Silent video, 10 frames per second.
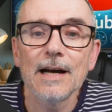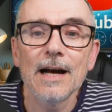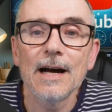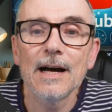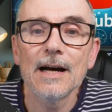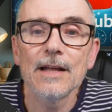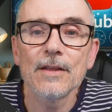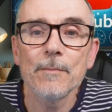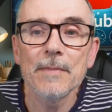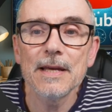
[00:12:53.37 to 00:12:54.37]

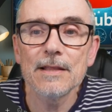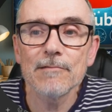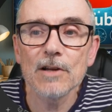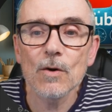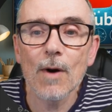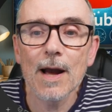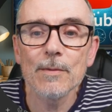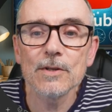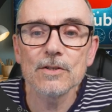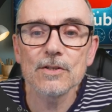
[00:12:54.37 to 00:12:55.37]
that meet the
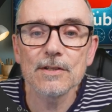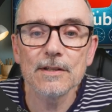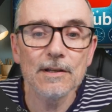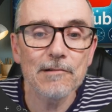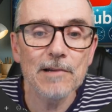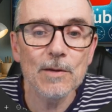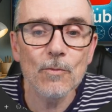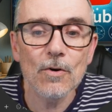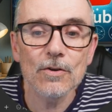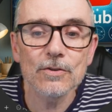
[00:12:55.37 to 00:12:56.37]
requirements, the green
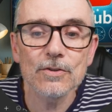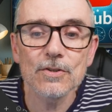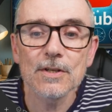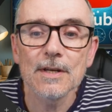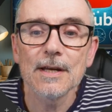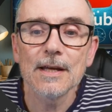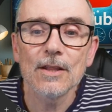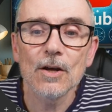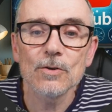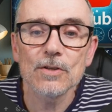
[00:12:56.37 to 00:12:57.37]
ones,
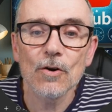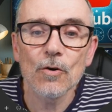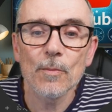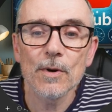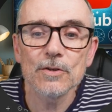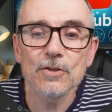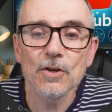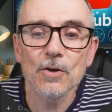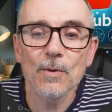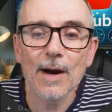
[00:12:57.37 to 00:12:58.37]
those that almost
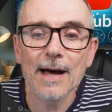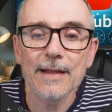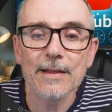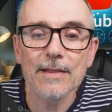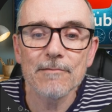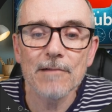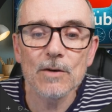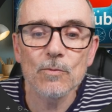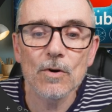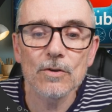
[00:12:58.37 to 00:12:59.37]
do, and then the
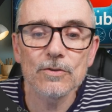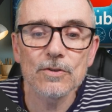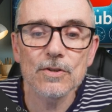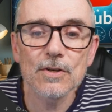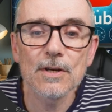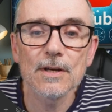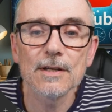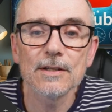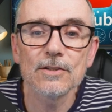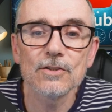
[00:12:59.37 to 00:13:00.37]
red ones.
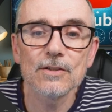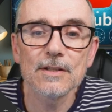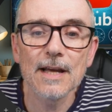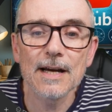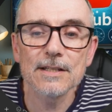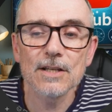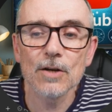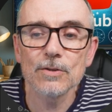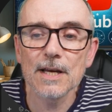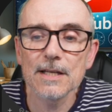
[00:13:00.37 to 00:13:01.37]
The
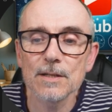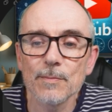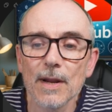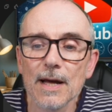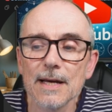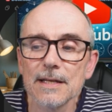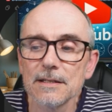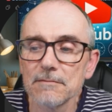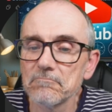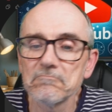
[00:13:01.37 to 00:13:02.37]
ICO test applied.
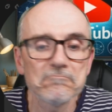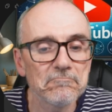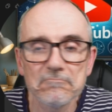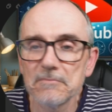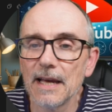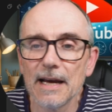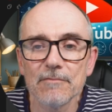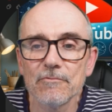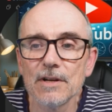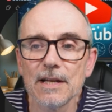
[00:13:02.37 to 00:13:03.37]
Yeah,
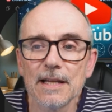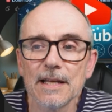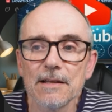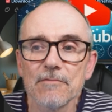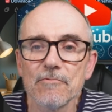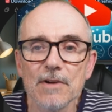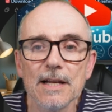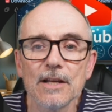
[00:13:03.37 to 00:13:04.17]
really, really